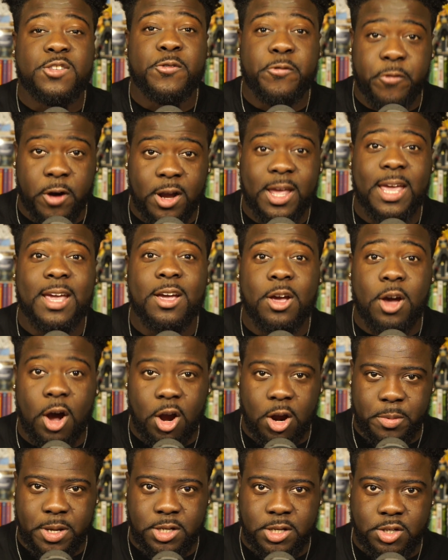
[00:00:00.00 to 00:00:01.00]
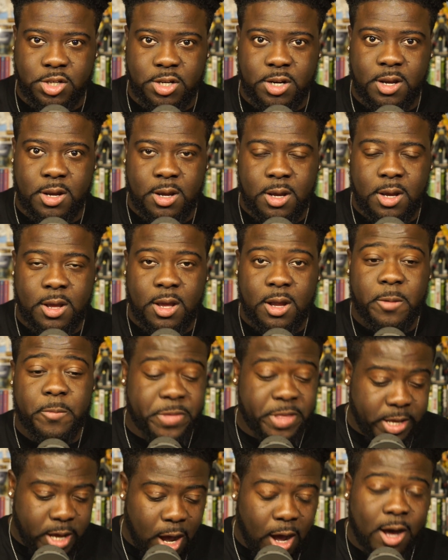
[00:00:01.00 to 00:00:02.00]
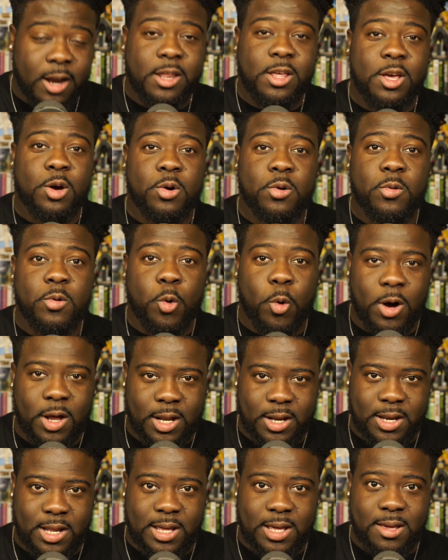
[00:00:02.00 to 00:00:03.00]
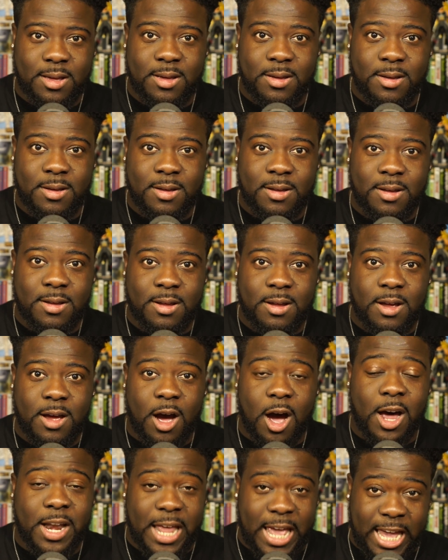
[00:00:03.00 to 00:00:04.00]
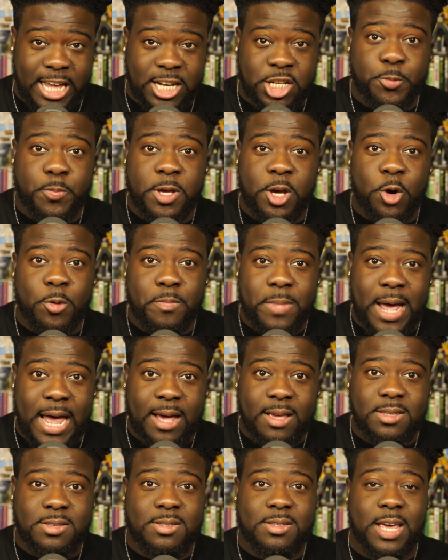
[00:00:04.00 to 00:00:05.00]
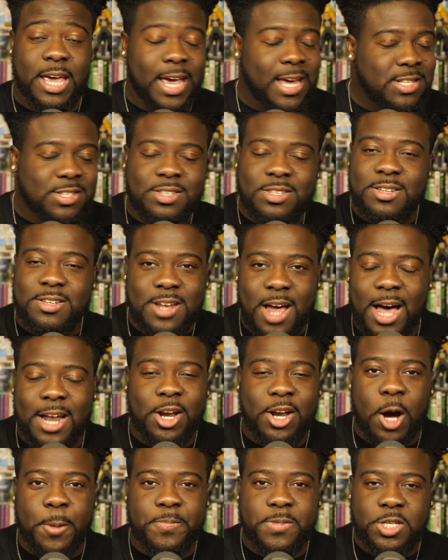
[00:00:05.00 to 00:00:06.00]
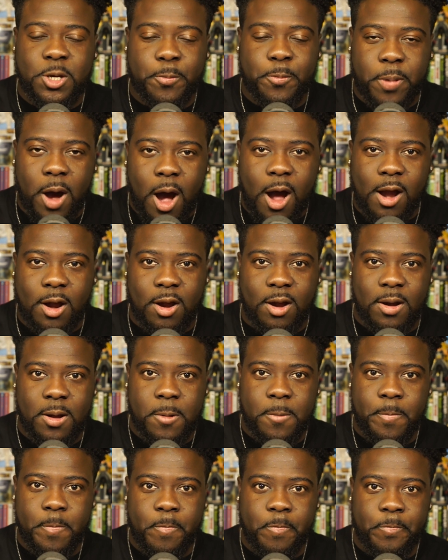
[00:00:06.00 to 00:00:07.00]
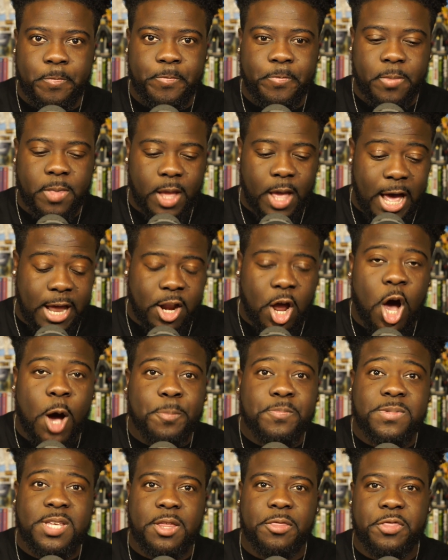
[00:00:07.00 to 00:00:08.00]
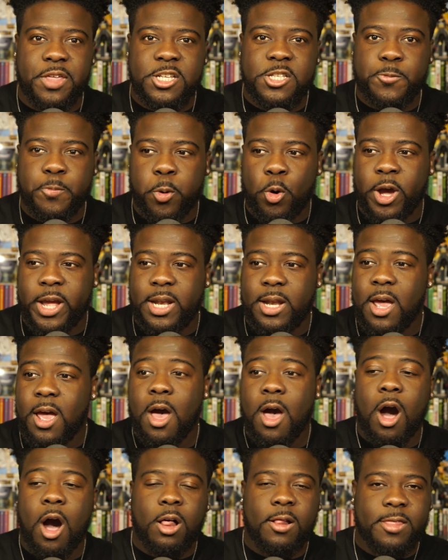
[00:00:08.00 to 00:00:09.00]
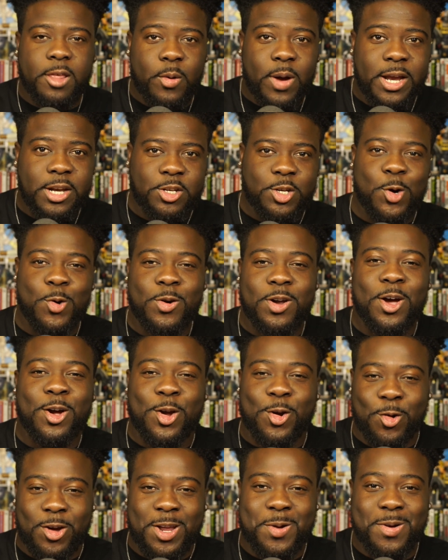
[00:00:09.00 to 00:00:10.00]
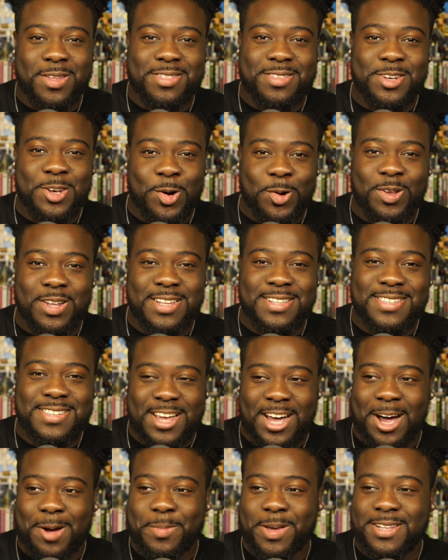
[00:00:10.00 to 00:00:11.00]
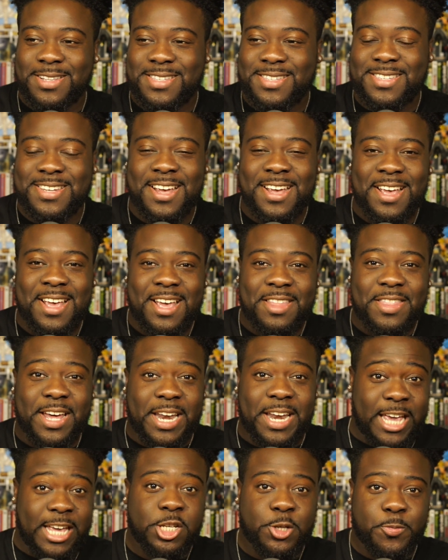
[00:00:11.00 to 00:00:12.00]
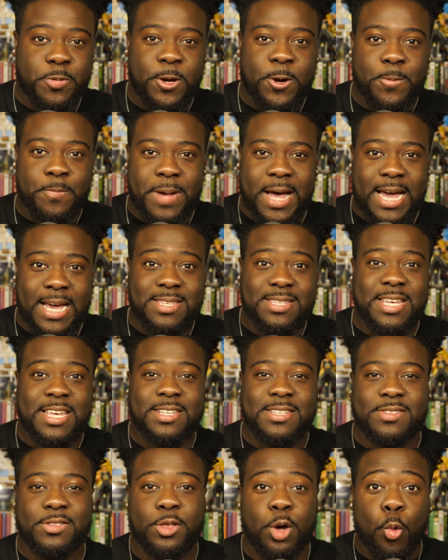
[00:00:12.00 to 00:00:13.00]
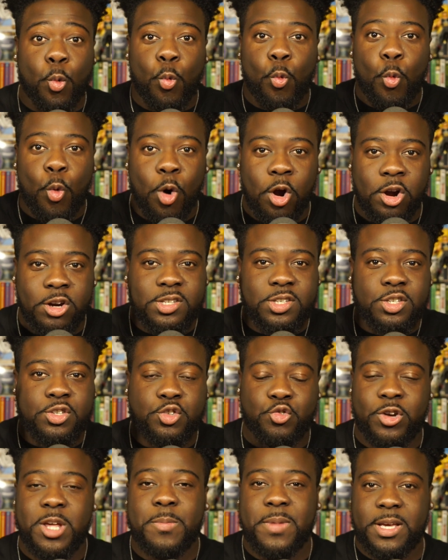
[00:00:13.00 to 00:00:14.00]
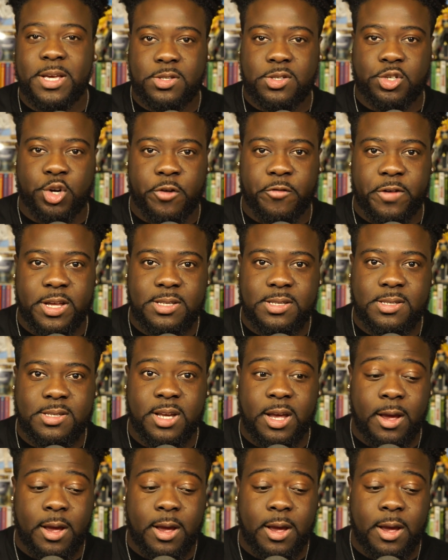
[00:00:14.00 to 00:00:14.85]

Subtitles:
fucking garbage. The audio quality on HBO Max, it's not up to par. And up to this point, although I don't agree with Nolan's comments that HBO Max is the worst streaming service,